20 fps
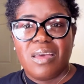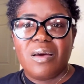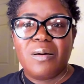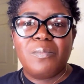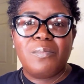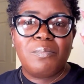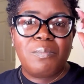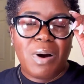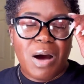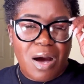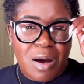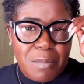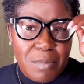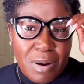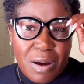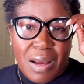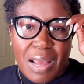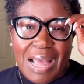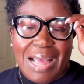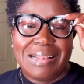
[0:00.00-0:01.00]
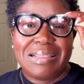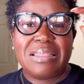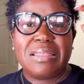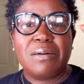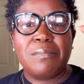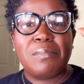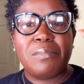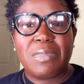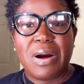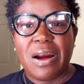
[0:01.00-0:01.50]
Bob and the
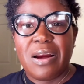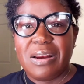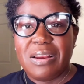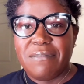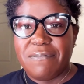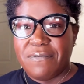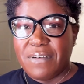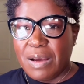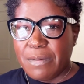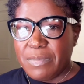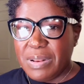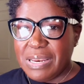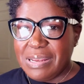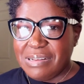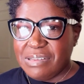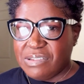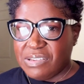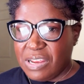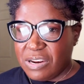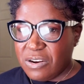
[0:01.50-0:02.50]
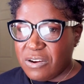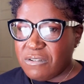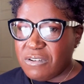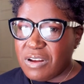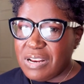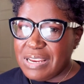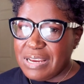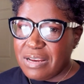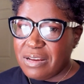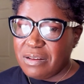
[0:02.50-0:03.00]
Marley family
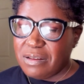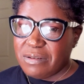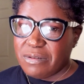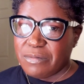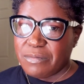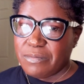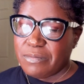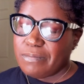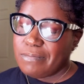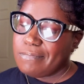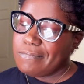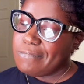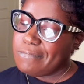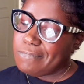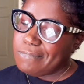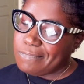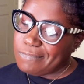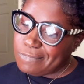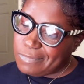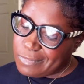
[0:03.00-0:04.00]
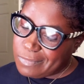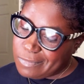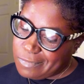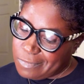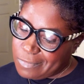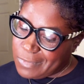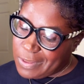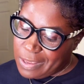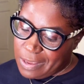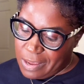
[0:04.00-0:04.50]
generally,
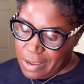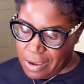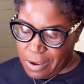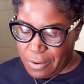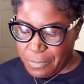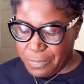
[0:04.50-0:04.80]
yeah.